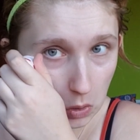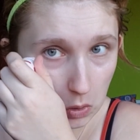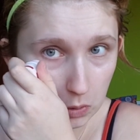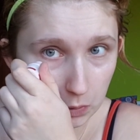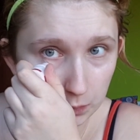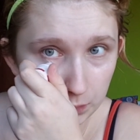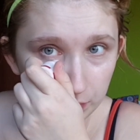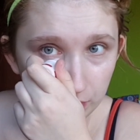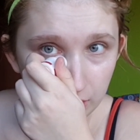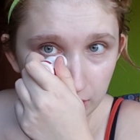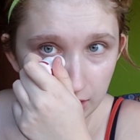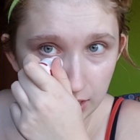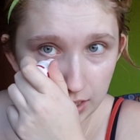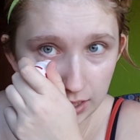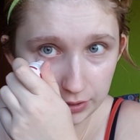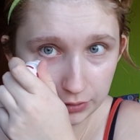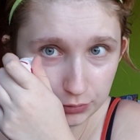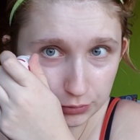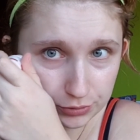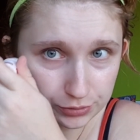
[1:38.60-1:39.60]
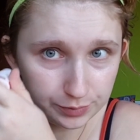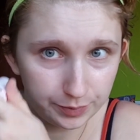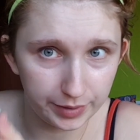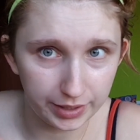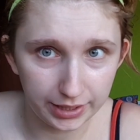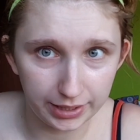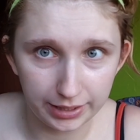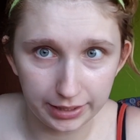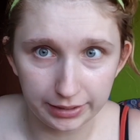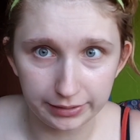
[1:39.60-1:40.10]
Oh god, those
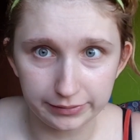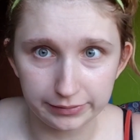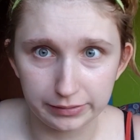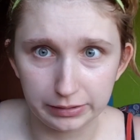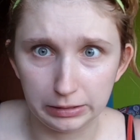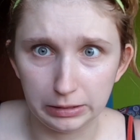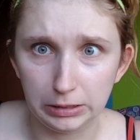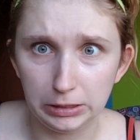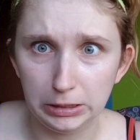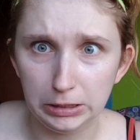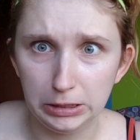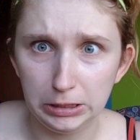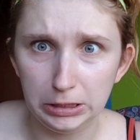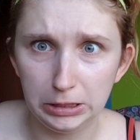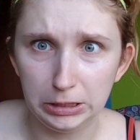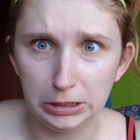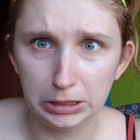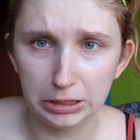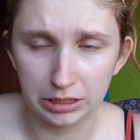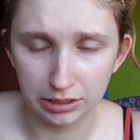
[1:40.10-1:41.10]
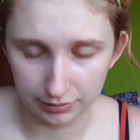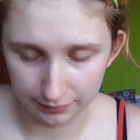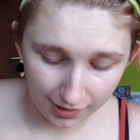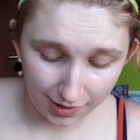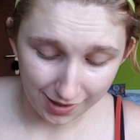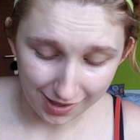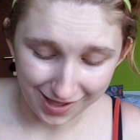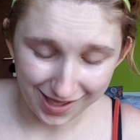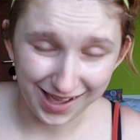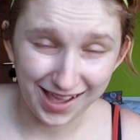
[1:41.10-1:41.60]
bags. Eee!
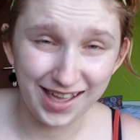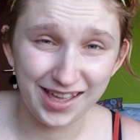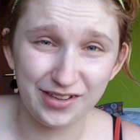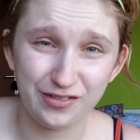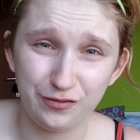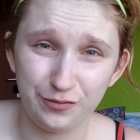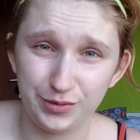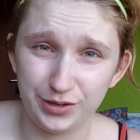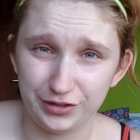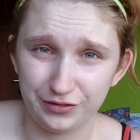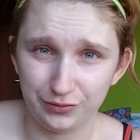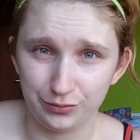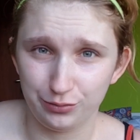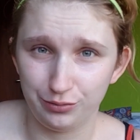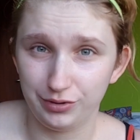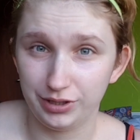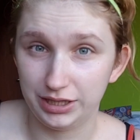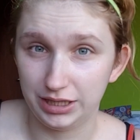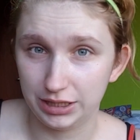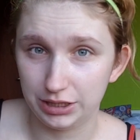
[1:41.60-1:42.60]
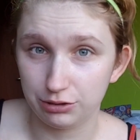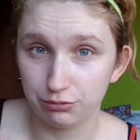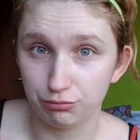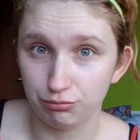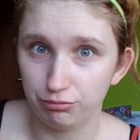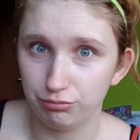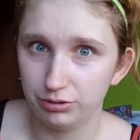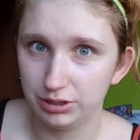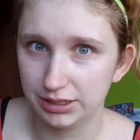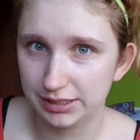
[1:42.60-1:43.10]
I have been
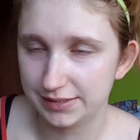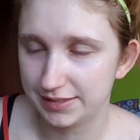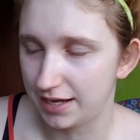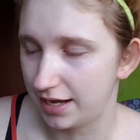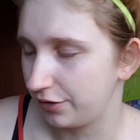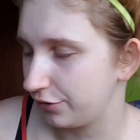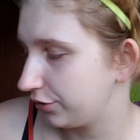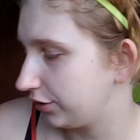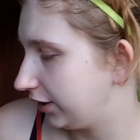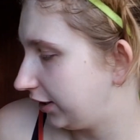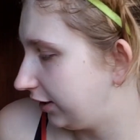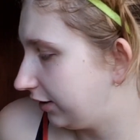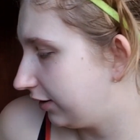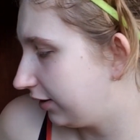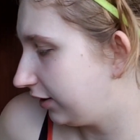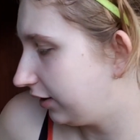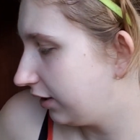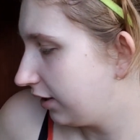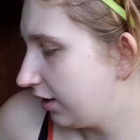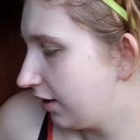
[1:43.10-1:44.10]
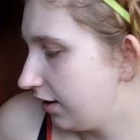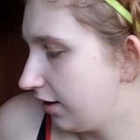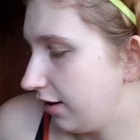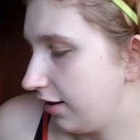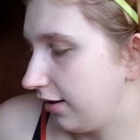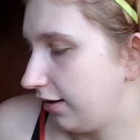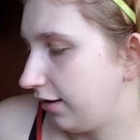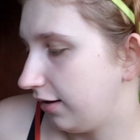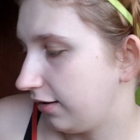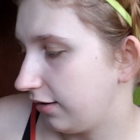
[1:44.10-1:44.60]
really tired lately,
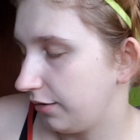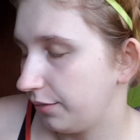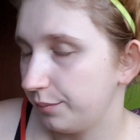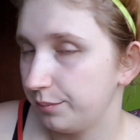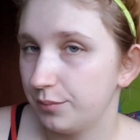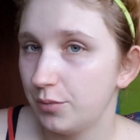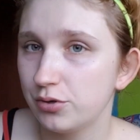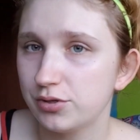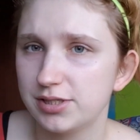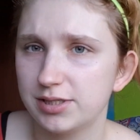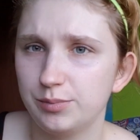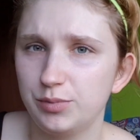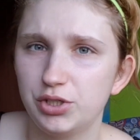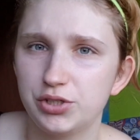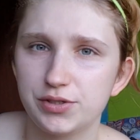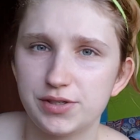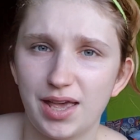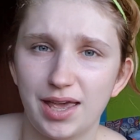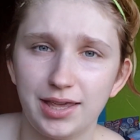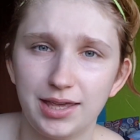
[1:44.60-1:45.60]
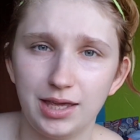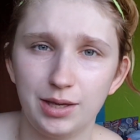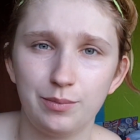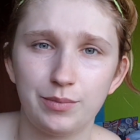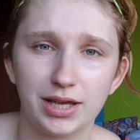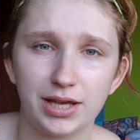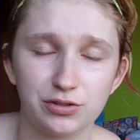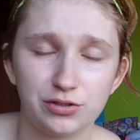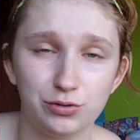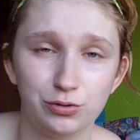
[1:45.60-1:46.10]
mostly because I came
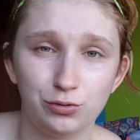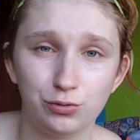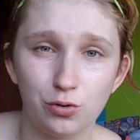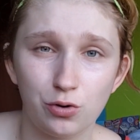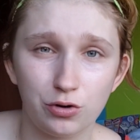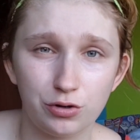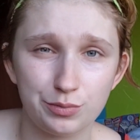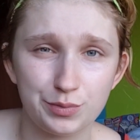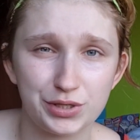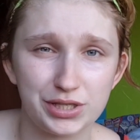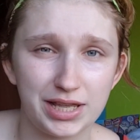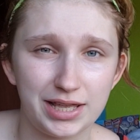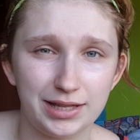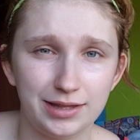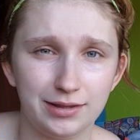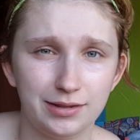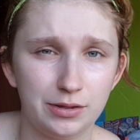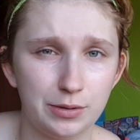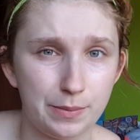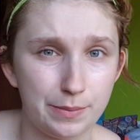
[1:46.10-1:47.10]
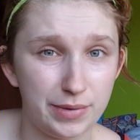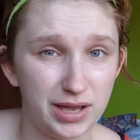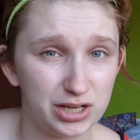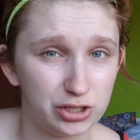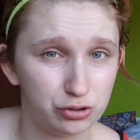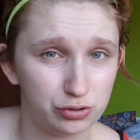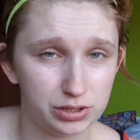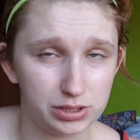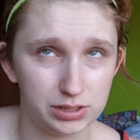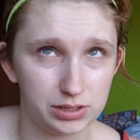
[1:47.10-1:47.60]
back to the dorms and the
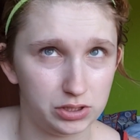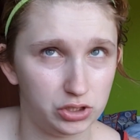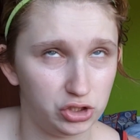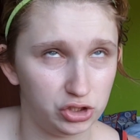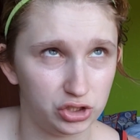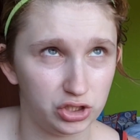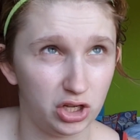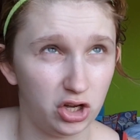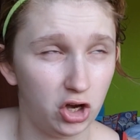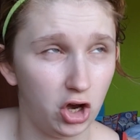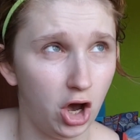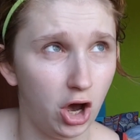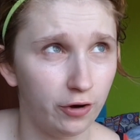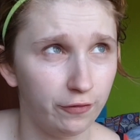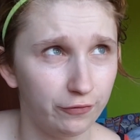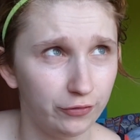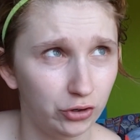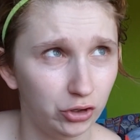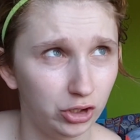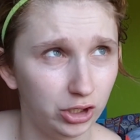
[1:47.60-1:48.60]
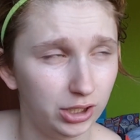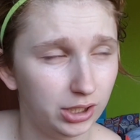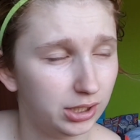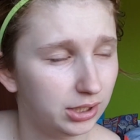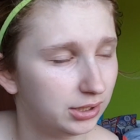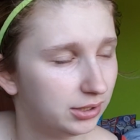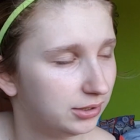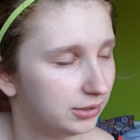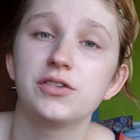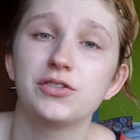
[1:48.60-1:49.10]
mattress is just awful.
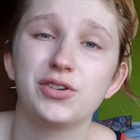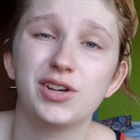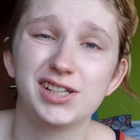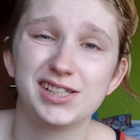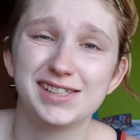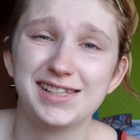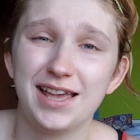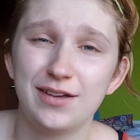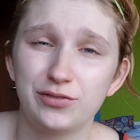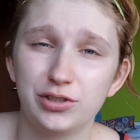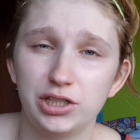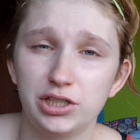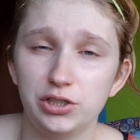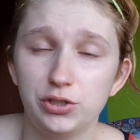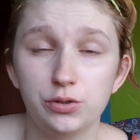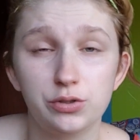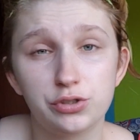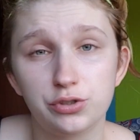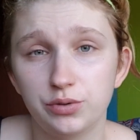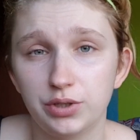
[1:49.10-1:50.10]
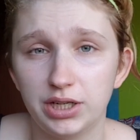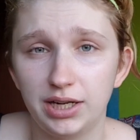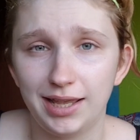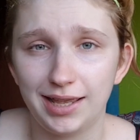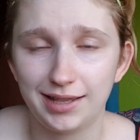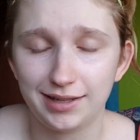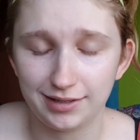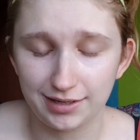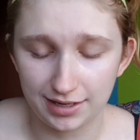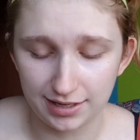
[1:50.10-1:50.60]
So I just have to get used to it
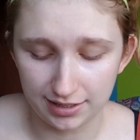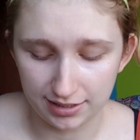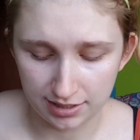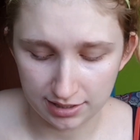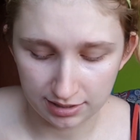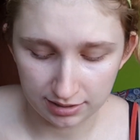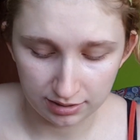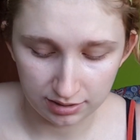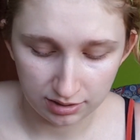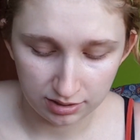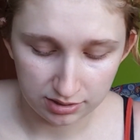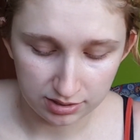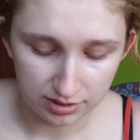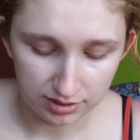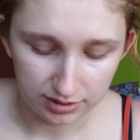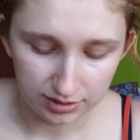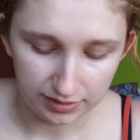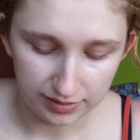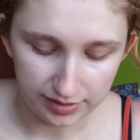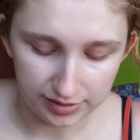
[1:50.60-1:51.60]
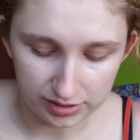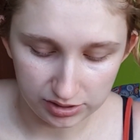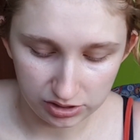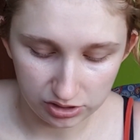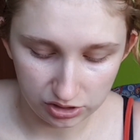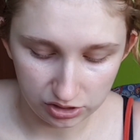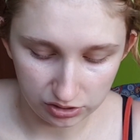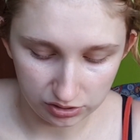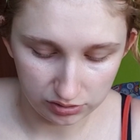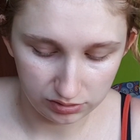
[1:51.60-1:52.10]
again, and
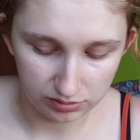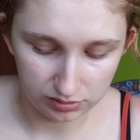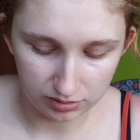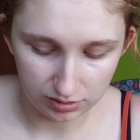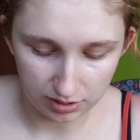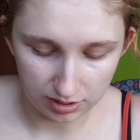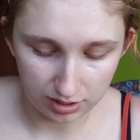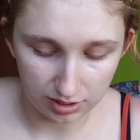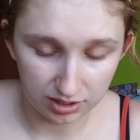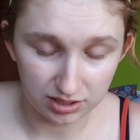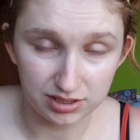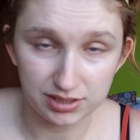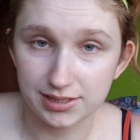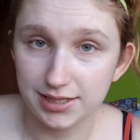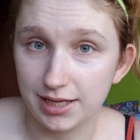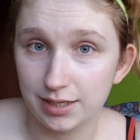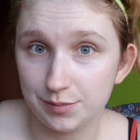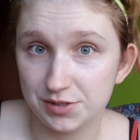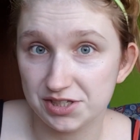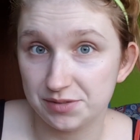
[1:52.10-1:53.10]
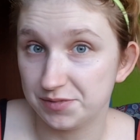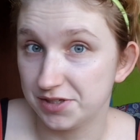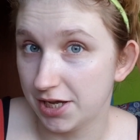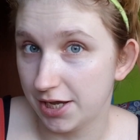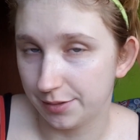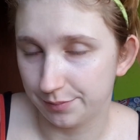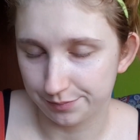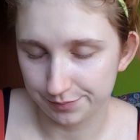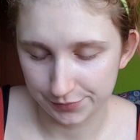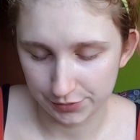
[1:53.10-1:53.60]
it's just gonna take me some
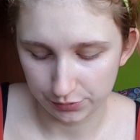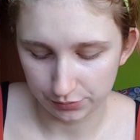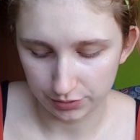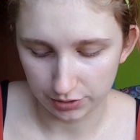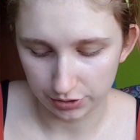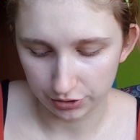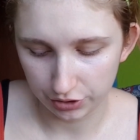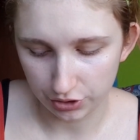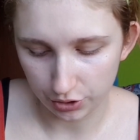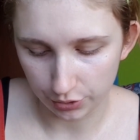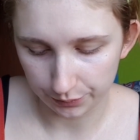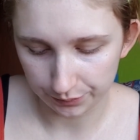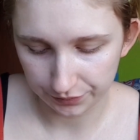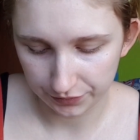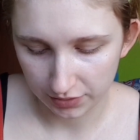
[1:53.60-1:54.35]
time, so there you go.